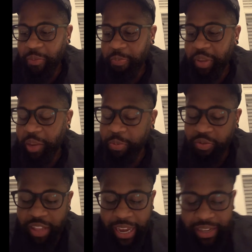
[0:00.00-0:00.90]
people
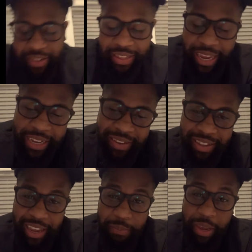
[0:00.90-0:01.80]
that's
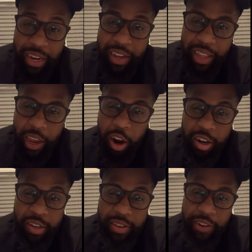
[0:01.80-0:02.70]
like made it, like
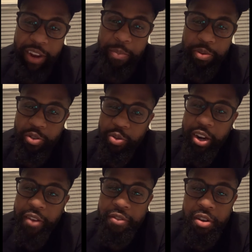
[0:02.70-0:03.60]
artists, like rappers or
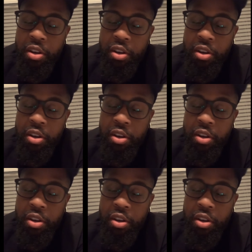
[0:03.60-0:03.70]
whatever,